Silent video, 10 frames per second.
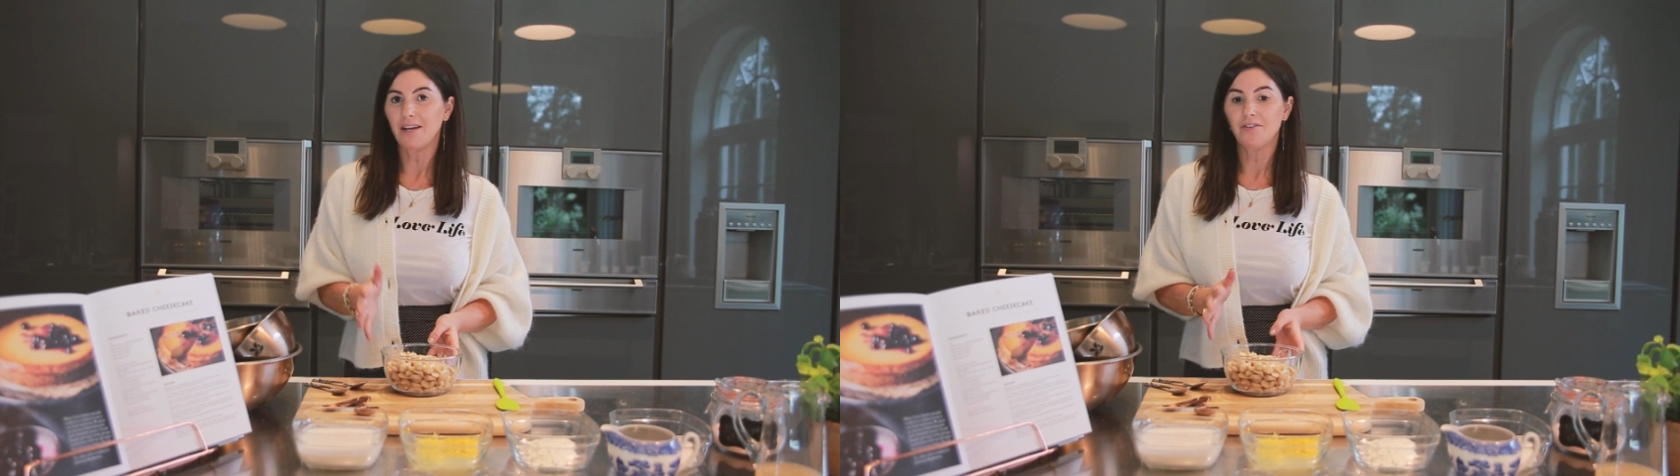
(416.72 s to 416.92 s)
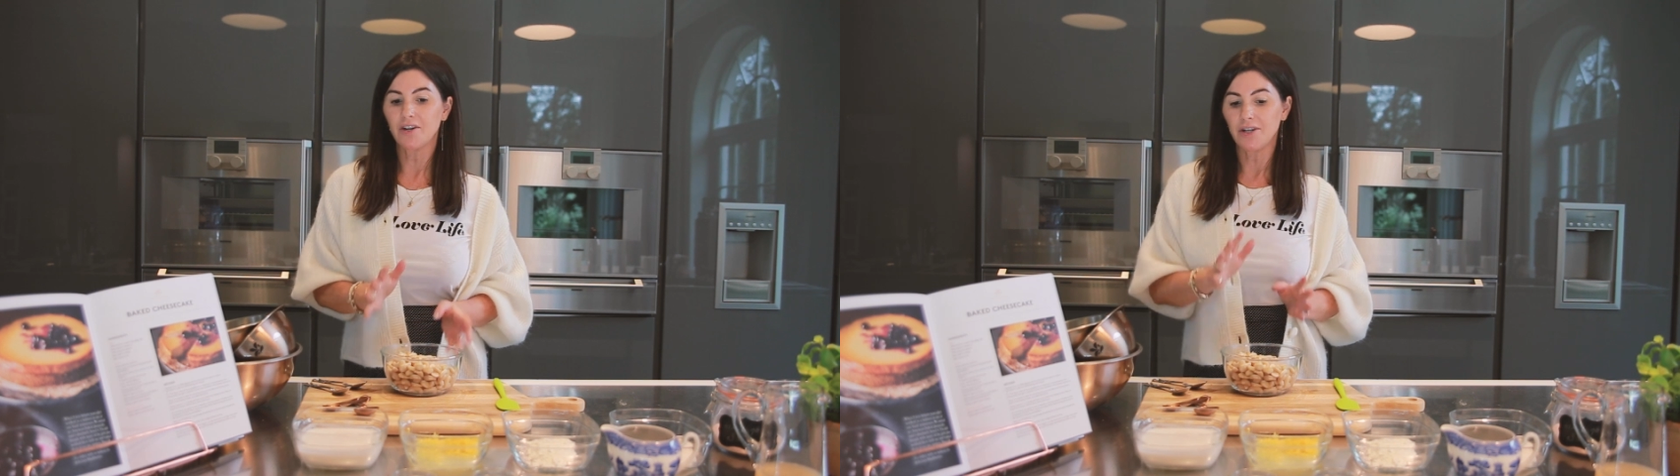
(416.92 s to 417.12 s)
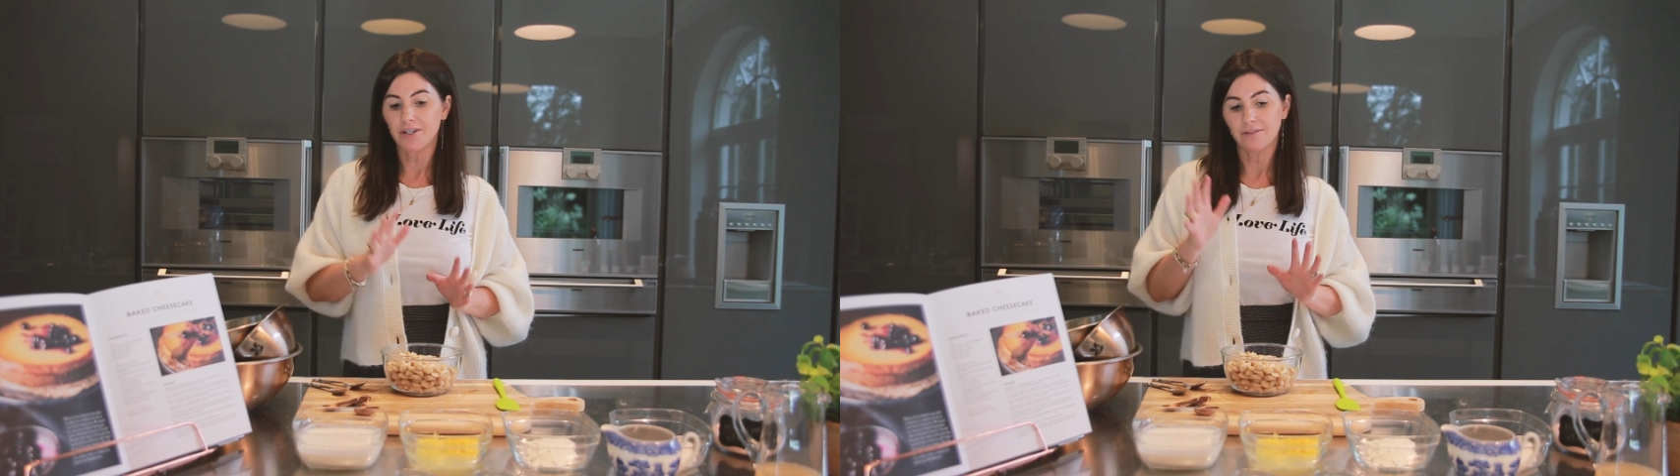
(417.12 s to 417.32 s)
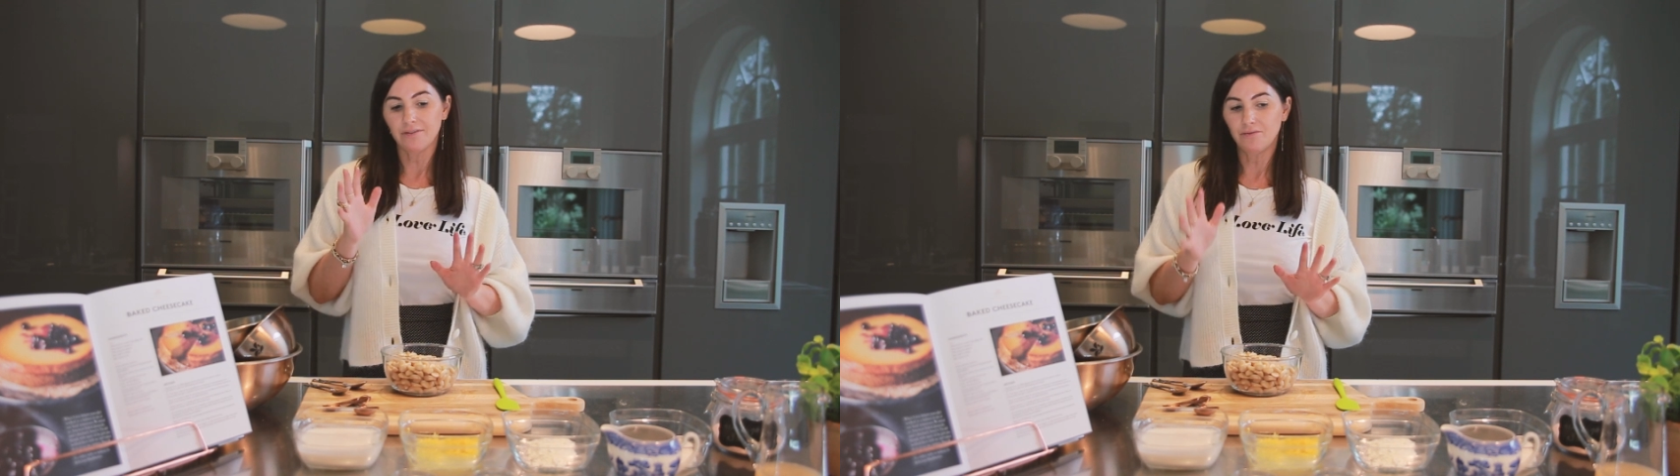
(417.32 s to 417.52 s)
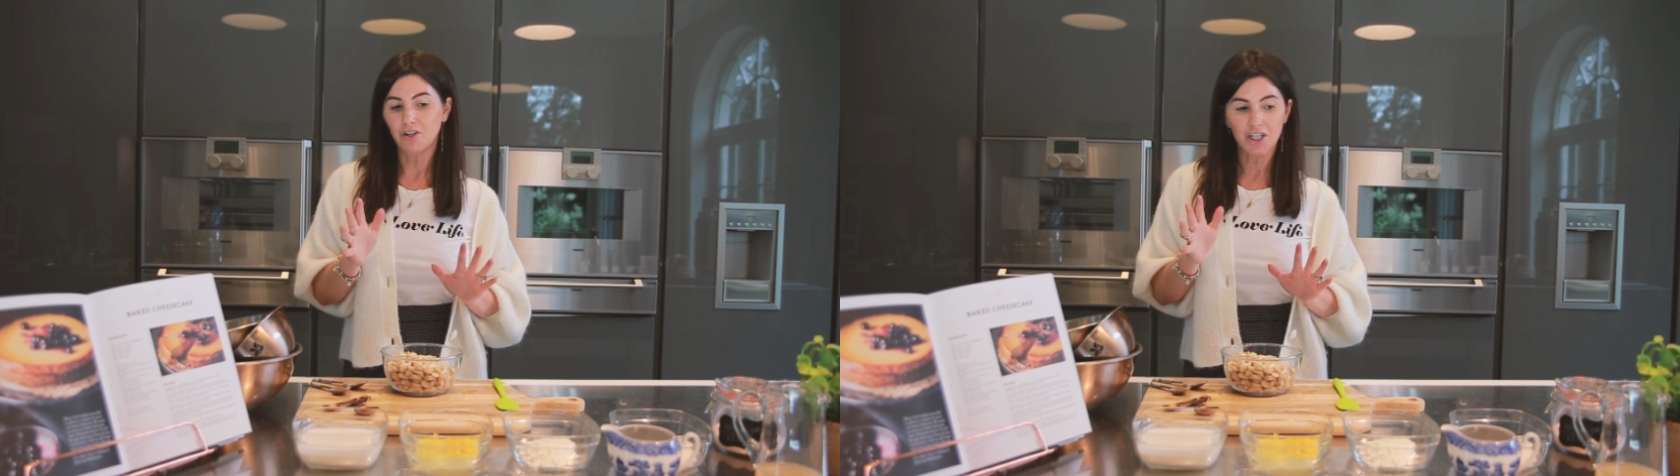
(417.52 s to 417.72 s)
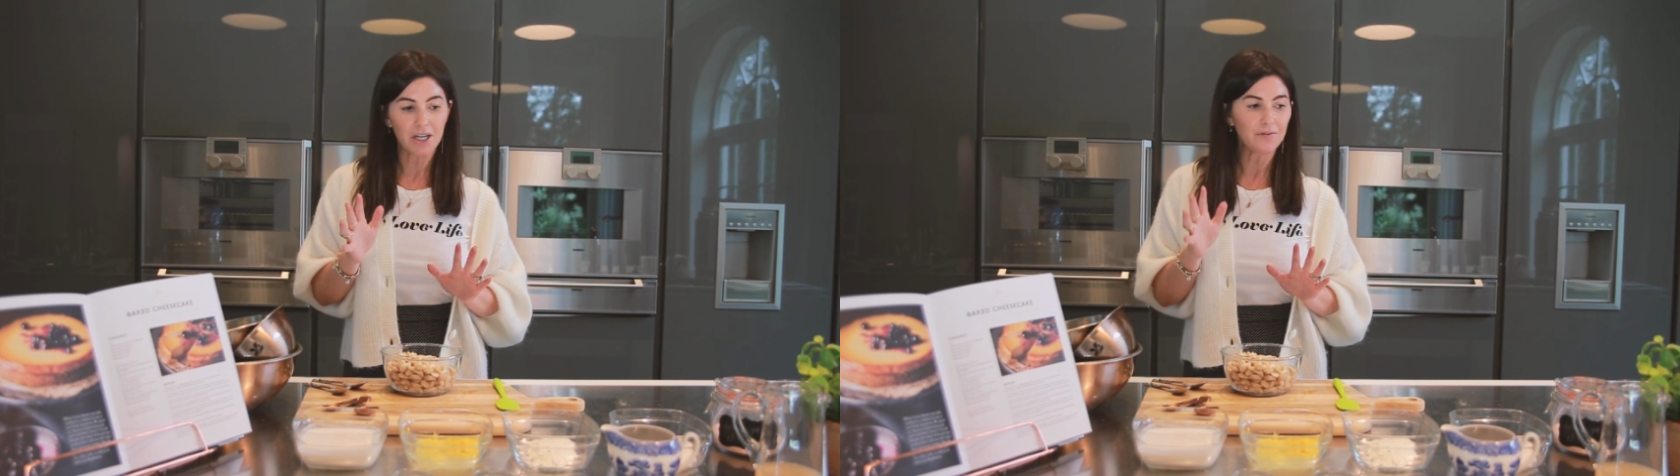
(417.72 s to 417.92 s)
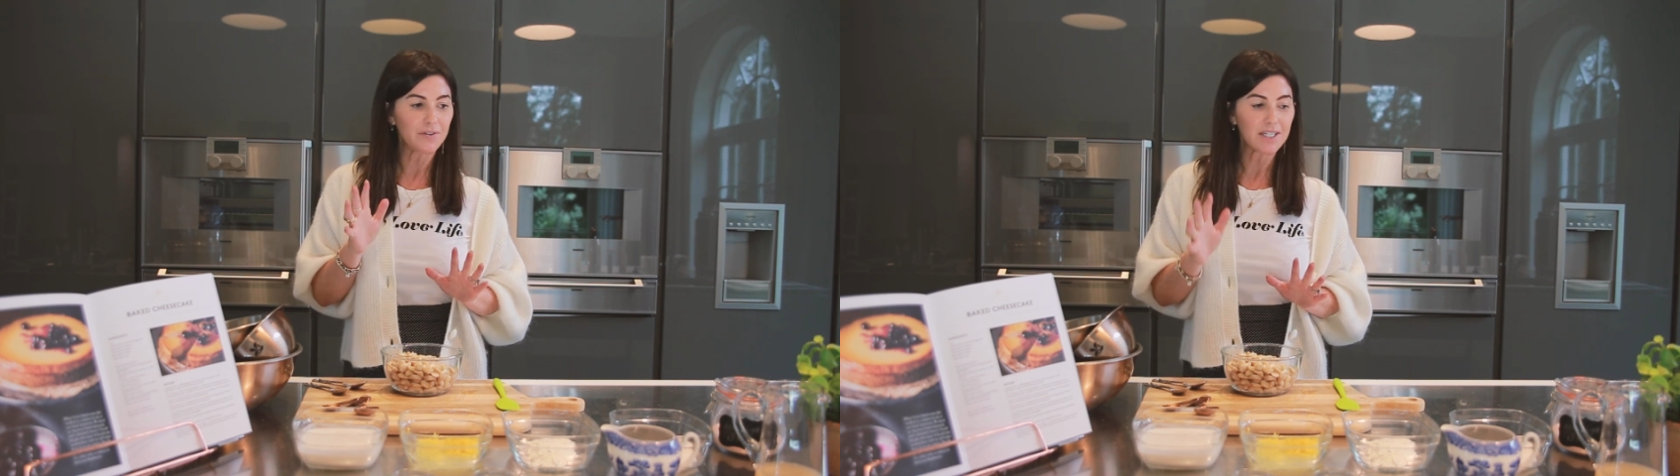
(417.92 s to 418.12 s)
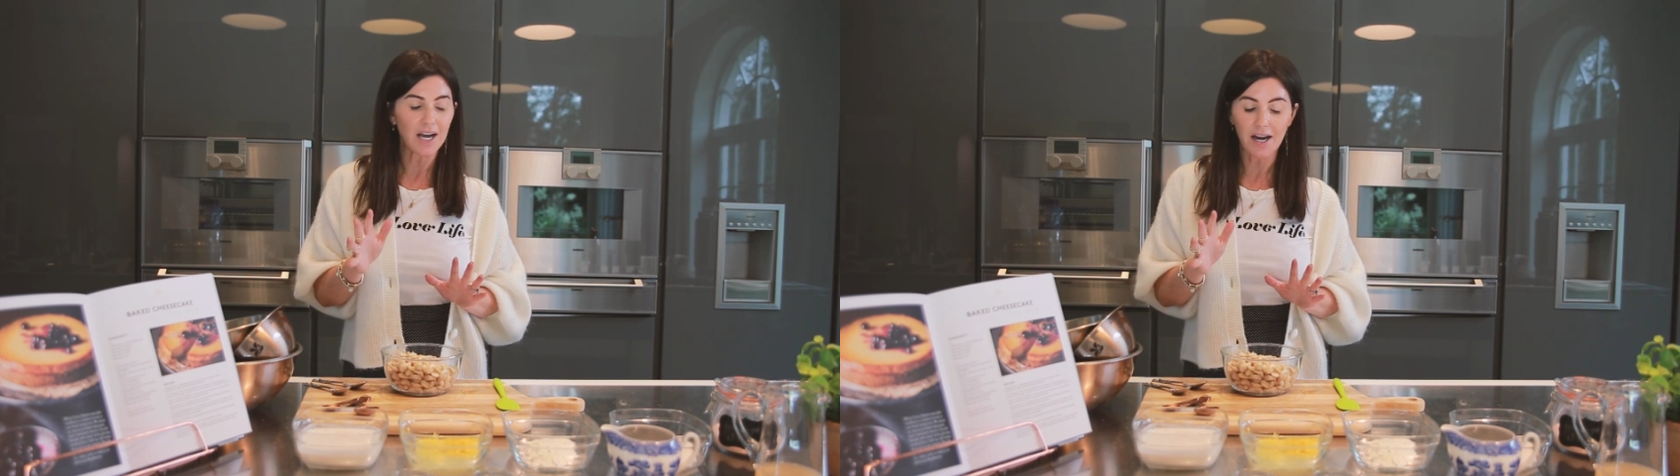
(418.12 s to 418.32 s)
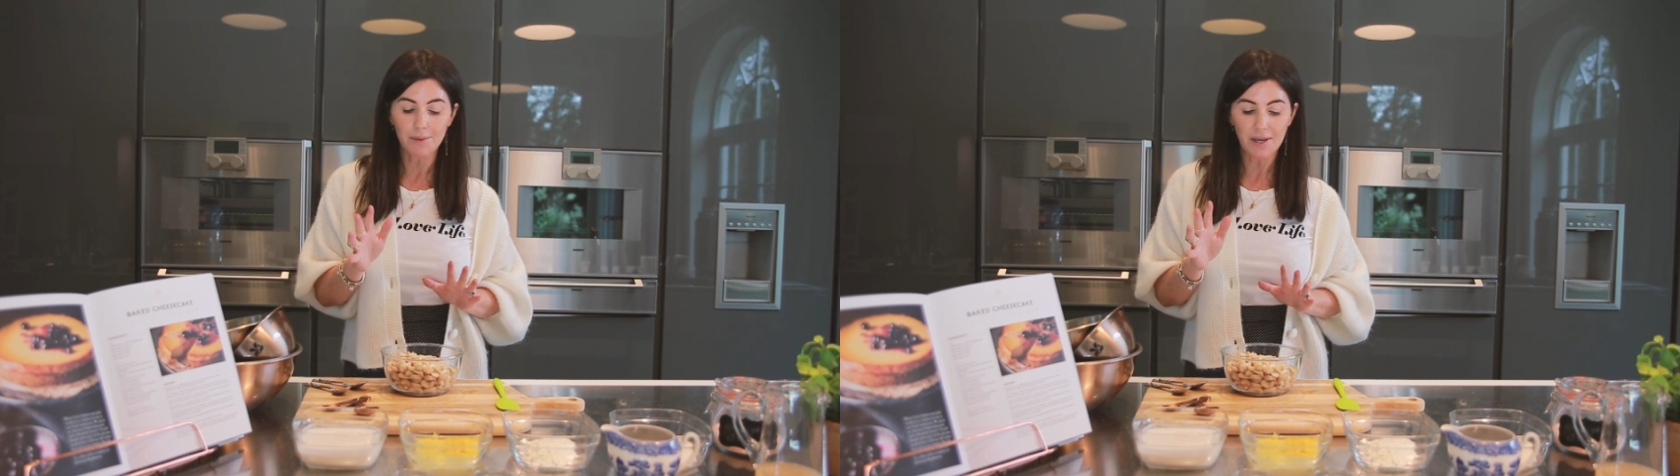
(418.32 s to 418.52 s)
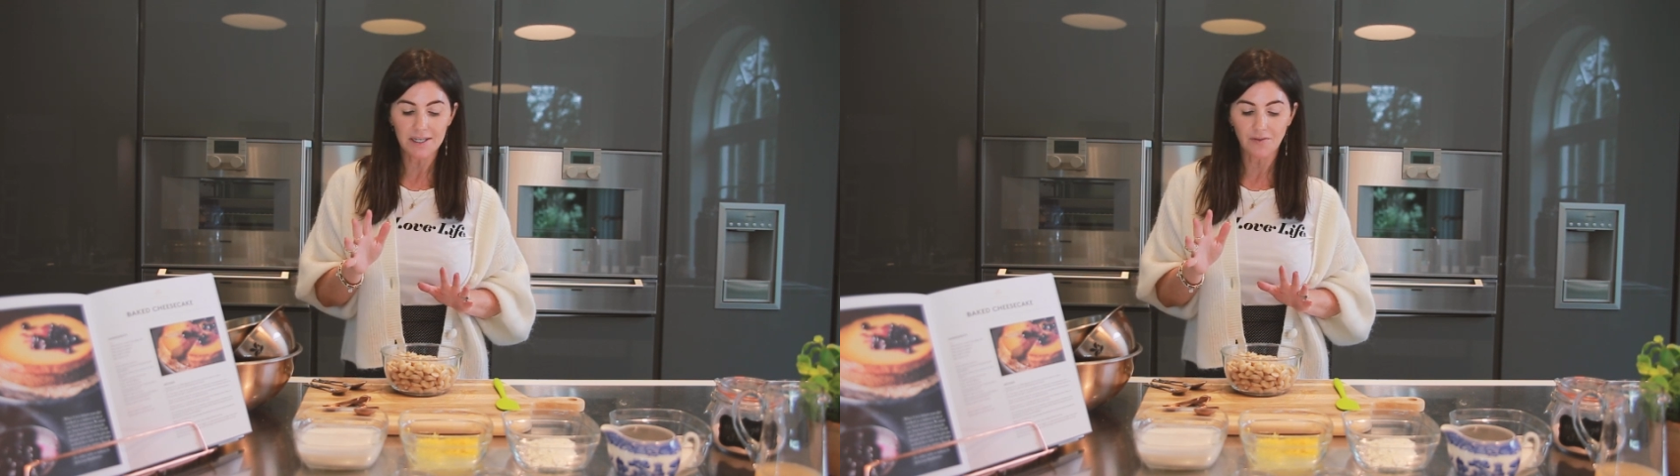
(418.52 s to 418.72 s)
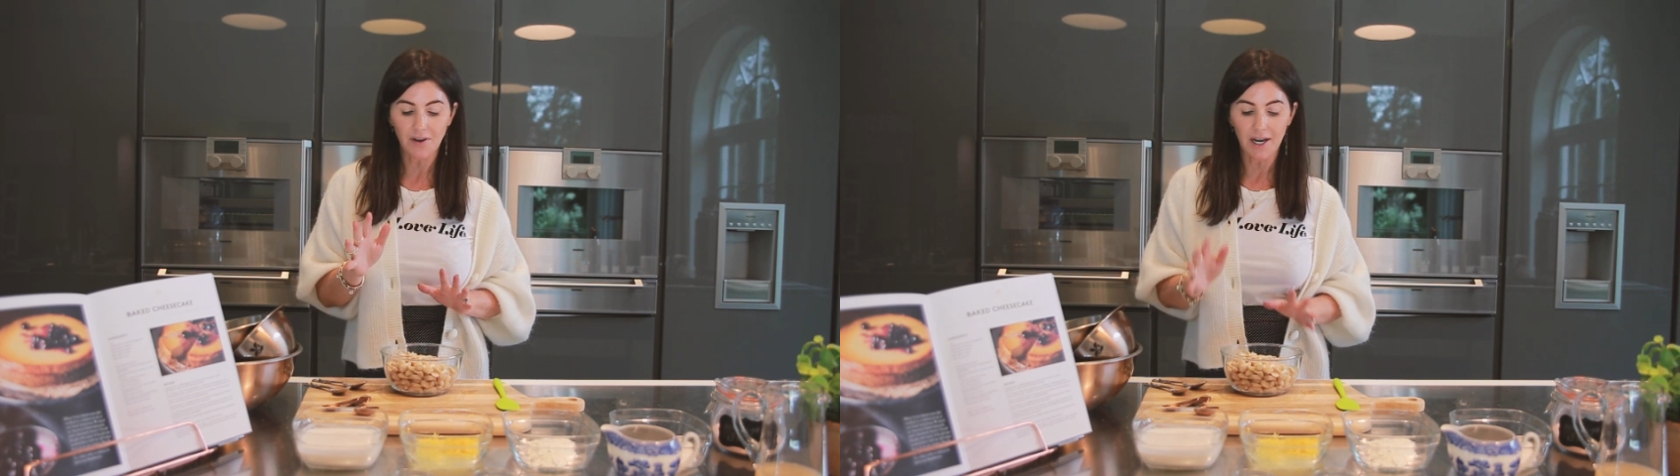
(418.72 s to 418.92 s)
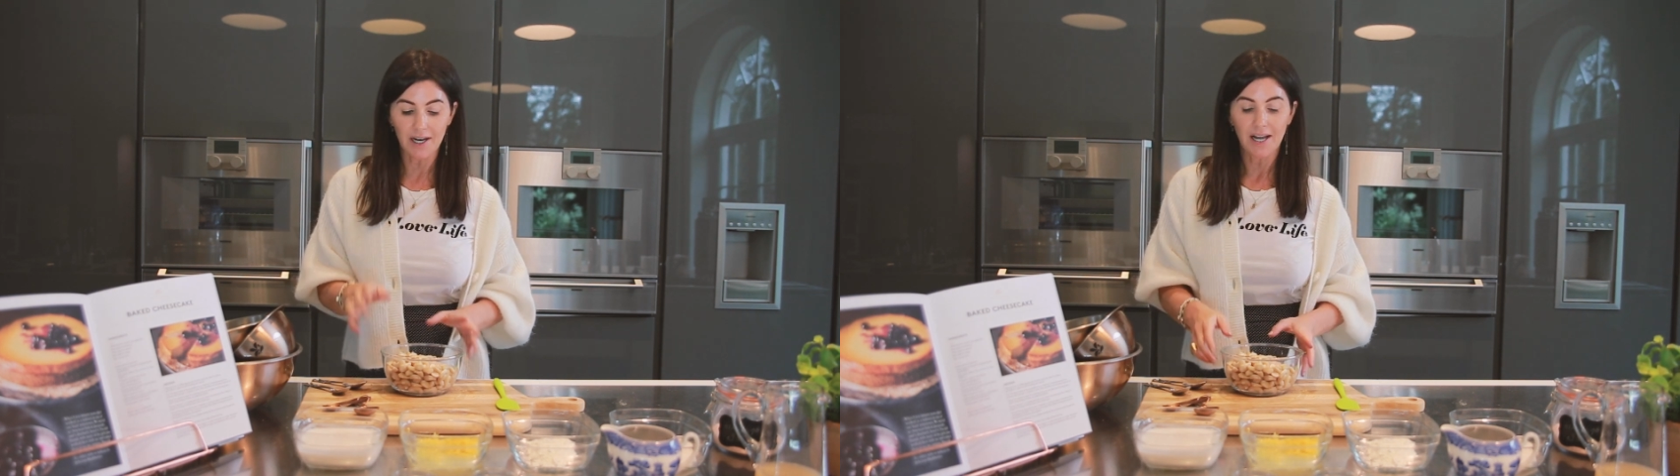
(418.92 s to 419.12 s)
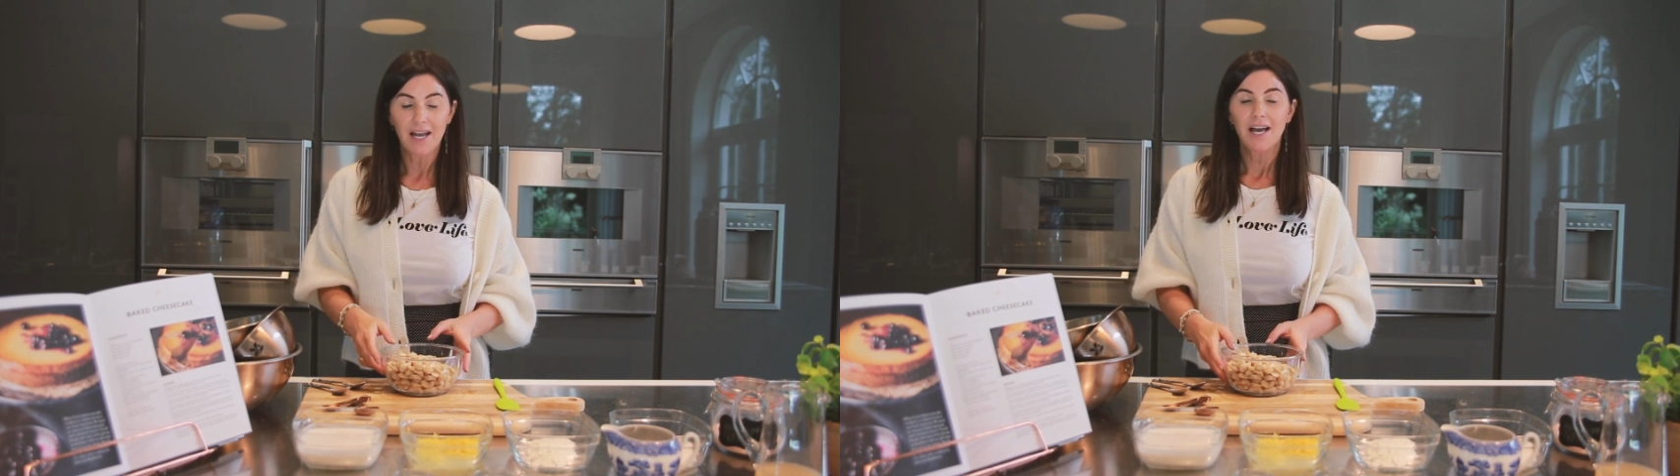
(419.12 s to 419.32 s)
if you're rushing for time, that's fine.